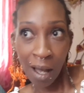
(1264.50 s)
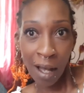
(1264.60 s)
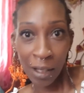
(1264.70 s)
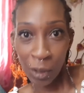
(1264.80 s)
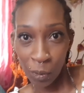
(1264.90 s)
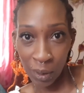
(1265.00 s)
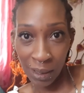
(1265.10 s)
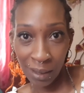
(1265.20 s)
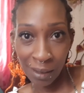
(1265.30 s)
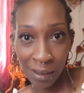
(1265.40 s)

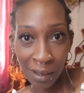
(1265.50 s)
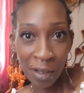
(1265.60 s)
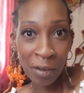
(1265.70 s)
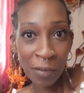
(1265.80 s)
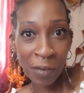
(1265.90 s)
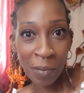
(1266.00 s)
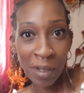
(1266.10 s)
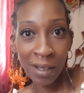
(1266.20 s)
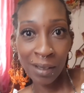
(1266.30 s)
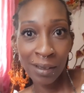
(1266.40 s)
Alone for
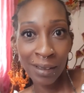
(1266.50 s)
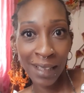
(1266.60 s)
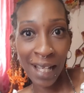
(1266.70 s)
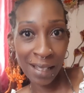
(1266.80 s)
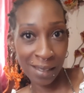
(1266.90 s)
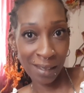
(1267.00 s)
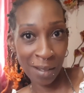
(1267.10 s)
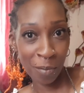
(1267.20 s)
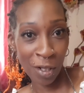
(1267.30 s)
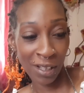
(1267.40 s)
my last day
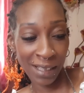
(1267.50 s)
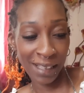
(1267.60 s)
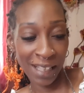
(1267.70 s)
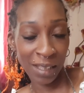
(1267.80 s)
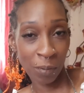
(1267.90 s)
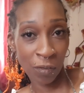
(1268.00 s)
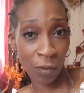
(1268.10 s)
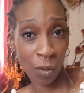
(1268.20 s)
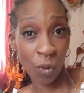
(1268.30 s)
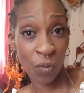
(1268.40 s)
of my holidays
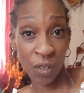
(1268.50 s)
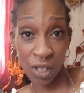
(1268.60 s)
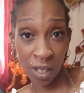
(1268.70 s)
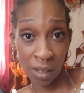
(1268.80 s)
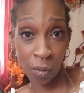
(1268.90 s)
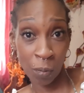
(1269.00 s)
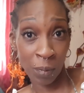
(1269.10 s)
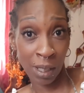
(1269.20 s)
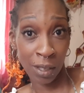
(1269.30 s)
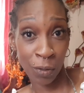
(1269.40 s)
before official
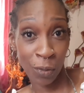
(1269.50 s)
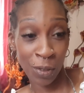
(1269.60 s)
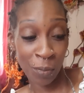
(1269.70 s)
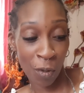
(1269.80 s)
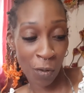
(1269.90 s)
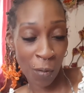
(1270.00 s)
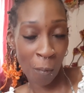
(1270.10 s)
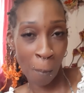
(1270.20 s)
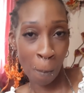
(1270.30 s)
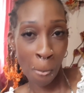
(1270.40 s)
opening of school tomorrow.
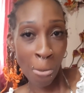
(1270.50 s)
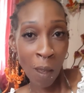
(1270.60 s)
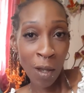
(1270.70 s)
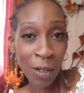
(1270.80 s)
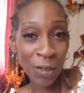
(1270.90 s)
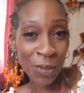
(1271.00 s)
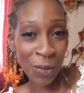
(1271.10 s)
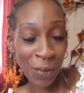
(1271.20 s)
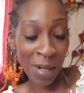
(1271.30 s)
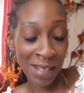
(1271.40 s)

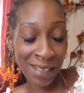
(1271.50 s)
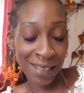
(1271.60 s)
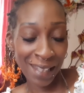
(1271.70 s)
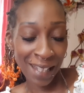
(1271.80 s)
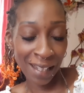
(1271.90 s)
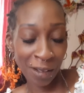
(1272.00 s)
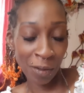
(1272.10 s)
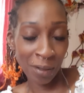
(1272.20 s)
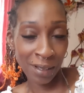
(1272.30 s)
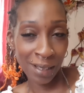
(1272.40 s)
So I'd say, you
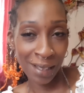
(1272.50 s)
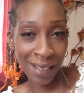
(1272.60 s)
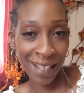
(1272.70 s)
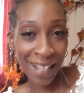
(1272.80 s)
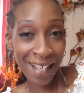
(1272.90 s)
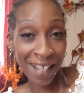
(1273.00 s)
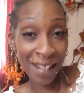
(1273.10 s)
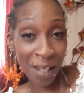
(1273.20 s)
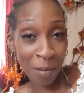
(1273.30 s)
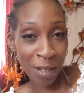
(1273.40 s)
know,
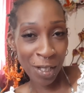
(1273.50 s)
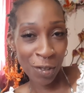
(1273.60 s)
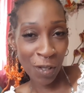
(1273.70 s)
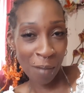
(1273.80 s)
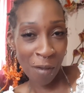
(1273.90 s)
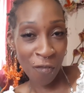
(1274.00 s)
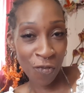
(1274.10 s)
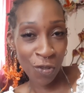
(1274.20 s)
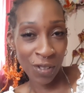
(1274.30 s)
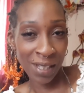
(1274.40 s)
let me enjoy my
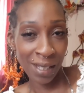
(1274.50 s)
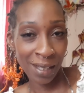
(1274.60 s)
fruit